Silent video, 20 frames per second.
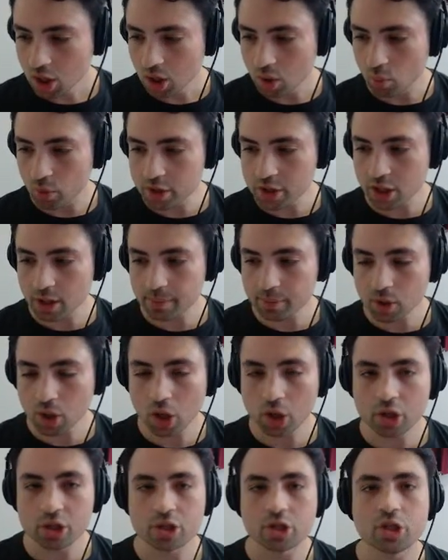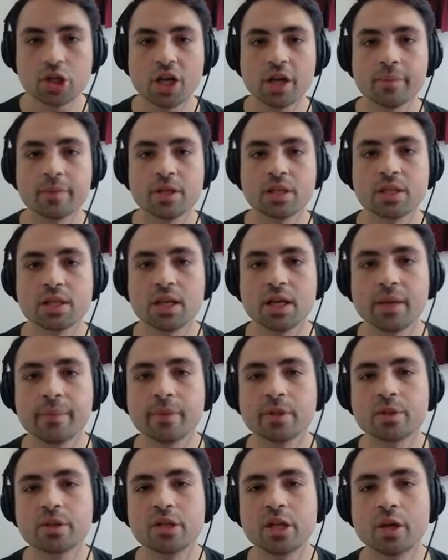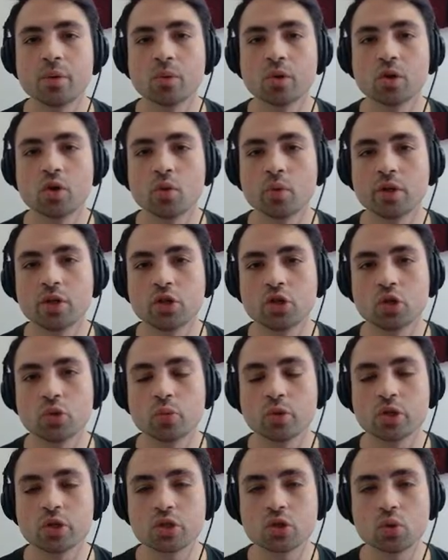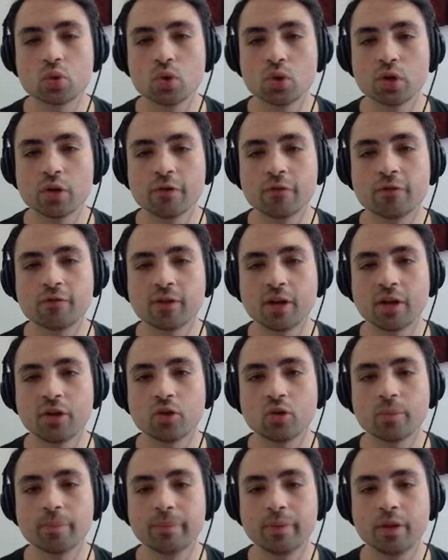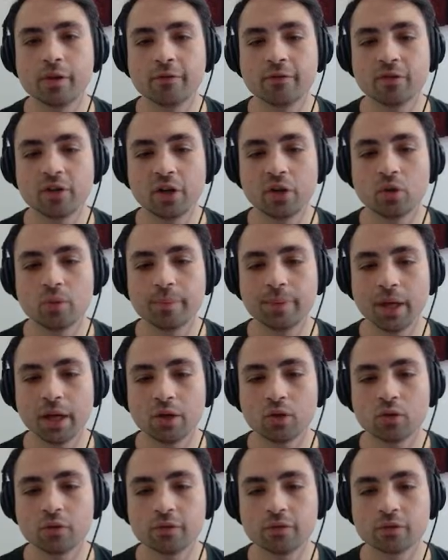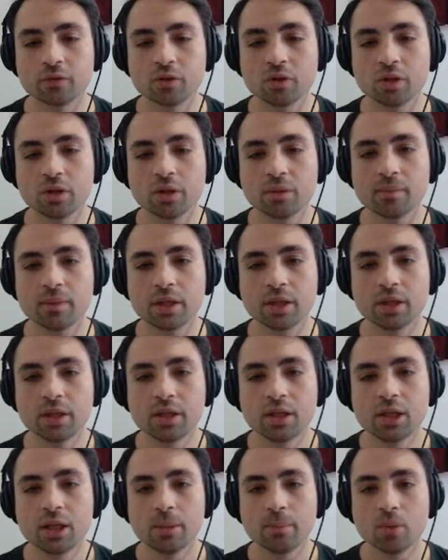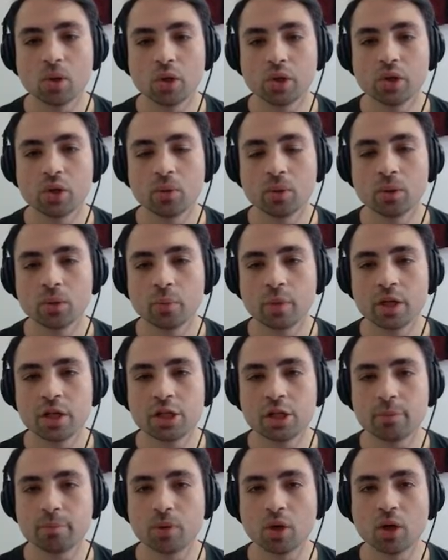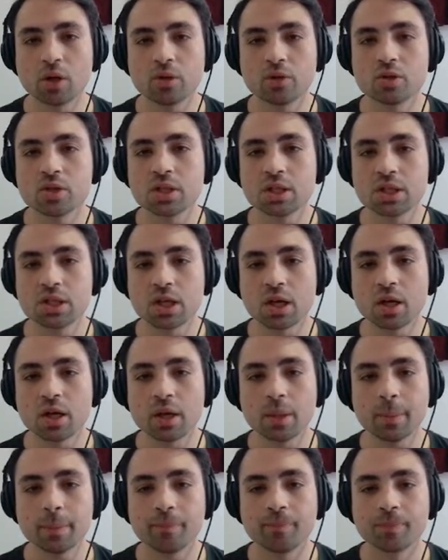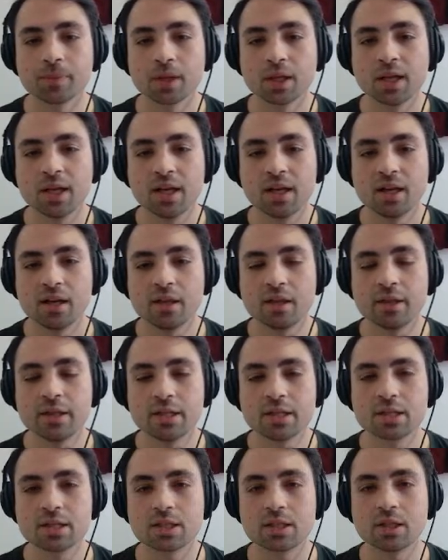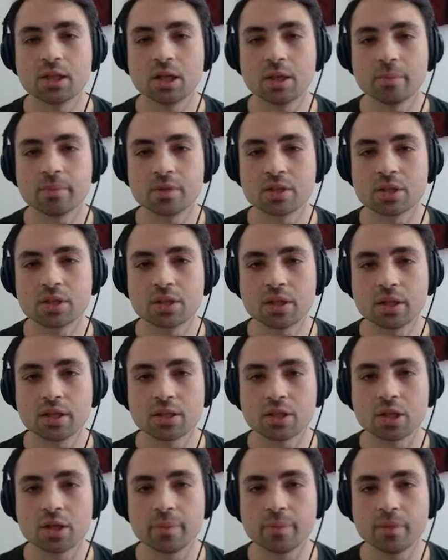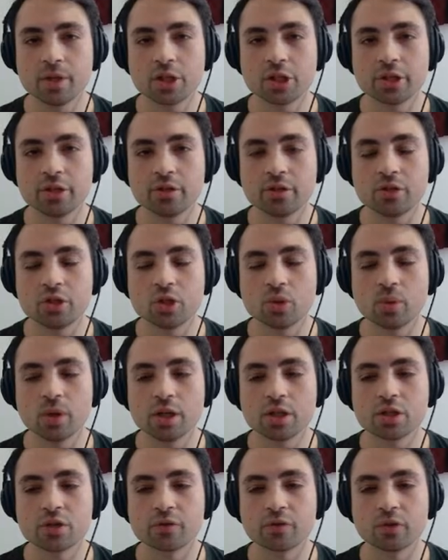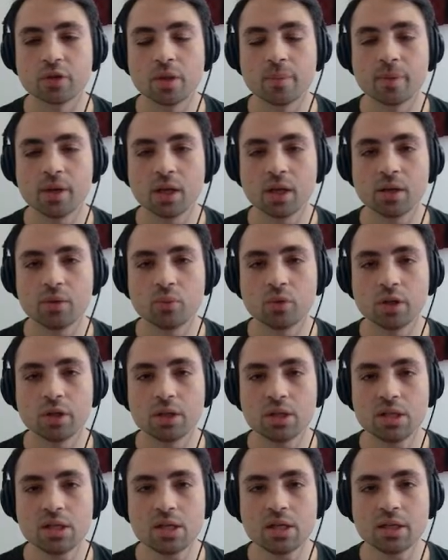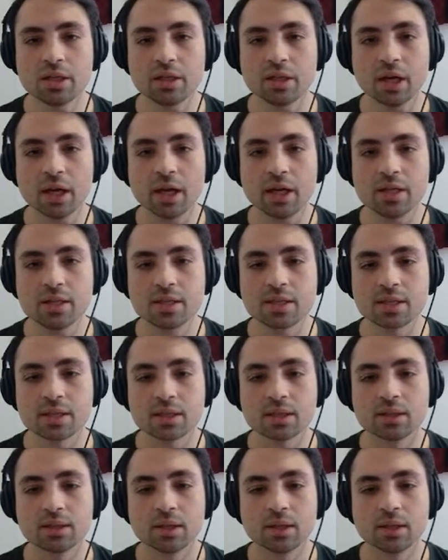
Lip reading: What's up, y'all? It's Jam and Sam, and today we're going to restore the final battle from Mario and Luigi Partners in Time. This comes as commissioned to us from one Eden Kais,